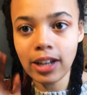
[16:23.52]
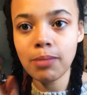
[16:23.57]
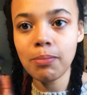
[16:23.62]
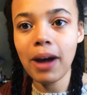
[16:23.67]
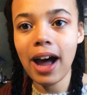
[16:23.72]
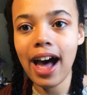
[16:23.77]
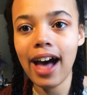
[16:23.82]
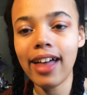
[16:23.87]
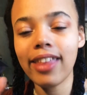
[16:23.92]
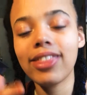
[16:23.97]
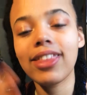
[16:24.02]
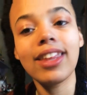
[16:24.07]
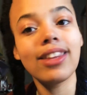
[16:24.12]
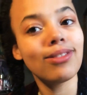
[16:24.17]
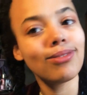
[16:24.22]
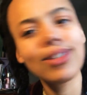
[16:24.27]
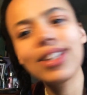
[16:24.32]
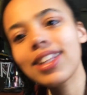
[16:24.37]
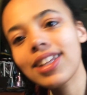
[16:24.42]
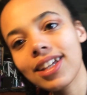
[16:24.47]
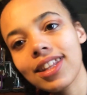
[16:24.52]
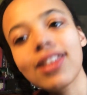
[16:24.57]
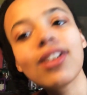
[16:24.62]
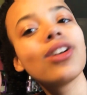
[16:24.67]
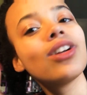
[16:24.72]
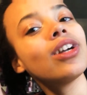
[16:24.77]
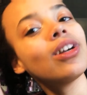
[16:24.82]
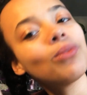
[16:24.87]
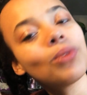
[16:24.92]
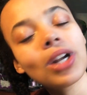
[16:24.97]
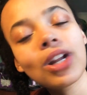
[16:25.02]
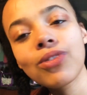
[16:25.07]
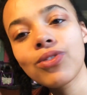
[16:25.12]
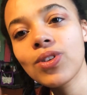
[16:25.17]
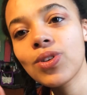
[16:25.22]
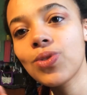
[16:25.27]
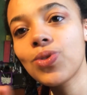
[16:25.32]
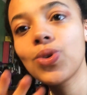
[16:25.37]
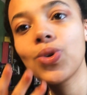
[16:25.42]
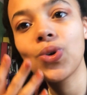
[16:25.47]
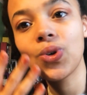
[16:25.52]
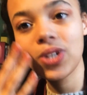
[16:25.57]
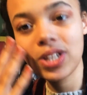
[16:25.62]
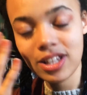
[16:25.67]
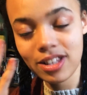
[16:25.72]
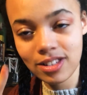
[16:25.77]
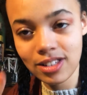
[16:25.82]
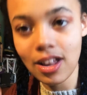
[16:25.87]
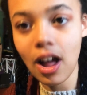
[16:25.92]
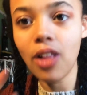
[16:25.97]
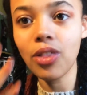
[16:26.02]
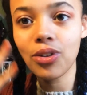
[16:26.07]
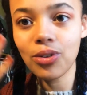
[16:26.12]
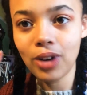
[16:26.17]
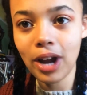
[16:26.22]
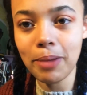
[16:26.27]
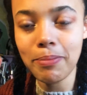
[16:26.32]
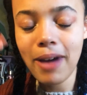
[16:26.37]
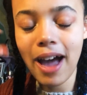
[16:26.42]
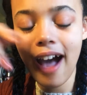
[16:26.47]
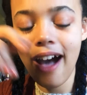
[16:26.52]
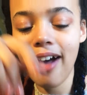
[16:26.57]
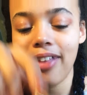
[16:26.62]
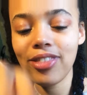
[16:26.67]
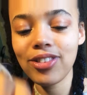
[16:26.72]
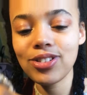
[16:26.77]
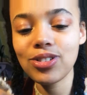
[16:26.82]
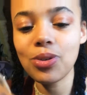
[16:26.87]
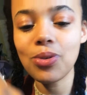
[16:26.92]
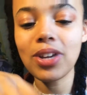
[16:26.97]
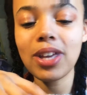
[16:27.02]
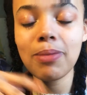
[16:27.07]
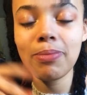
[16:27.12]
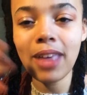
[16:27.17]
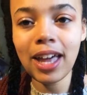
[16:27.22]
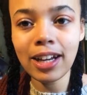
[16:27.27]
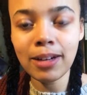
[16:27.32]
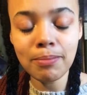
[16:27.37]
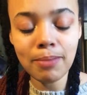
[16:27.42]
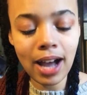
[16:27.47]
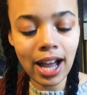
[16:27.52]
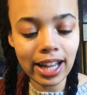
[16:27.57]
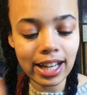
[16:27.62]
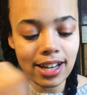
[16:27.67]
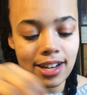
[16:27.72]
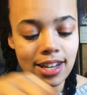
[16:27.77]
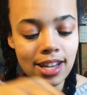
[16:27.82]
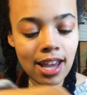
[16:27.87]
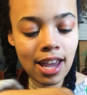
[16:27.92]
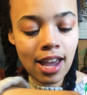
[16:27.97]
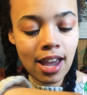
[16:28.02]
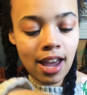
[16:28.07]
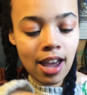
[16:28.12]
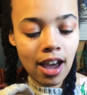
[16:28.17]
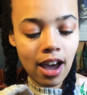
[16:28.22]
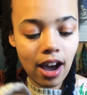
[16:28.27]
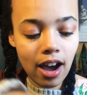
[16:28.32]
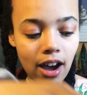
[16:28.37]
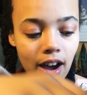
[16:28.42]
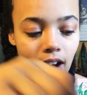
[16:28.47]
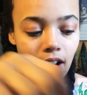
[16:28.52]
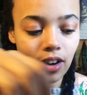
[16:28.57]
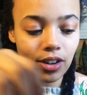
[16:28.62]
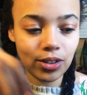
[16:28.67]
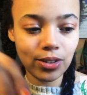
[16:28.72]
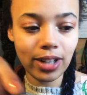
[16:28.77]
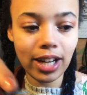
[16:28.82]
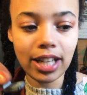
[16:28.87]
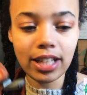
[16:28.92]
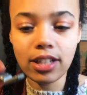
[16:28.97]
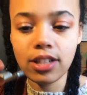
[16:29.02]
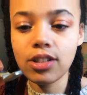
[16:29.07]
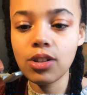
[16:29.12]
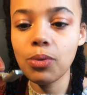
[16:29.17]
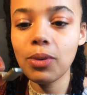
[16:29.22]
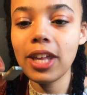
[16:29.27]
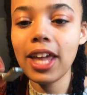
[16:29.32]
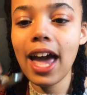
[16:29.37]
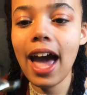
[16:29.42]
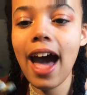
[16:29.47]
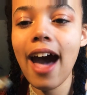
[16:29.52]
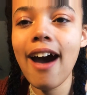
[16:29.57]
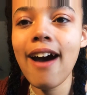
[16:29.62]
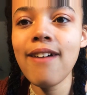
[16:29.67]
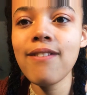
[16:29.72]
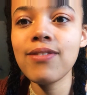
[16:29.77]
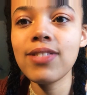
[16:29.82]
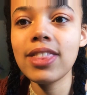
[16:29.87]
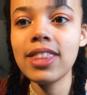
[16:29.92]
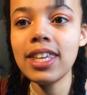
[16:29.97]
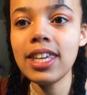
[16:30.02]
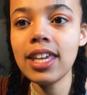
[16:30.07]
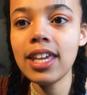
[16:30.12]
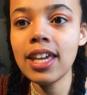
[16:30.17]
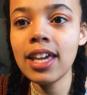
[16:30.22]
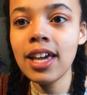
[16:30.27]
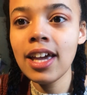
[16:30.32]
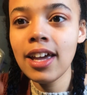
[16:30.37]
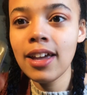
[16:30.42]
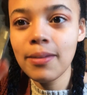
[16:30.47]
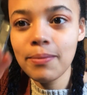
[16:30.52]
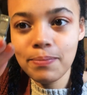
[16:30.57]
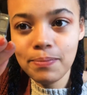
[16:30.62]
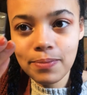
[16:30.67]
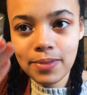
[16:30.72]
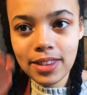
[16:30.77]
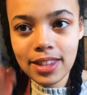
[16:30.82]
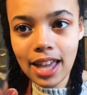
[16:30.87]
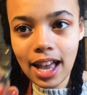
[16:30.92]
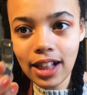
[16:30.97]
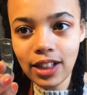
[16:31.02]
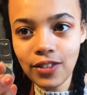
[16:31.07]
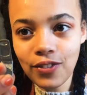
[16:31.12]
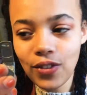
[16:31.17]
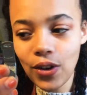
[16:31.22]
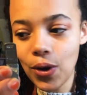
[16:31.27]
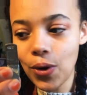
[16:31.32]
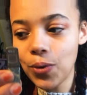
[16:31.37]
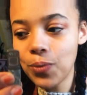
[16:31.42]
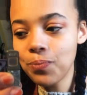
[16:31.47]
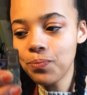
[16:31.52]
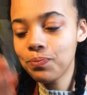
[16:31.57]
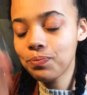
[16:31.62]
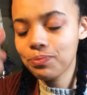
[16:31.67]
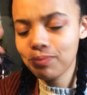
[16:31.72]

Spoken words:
path, and really, whatever you do, it is on the right path, so keep that in mind. Right, so we have the telephone,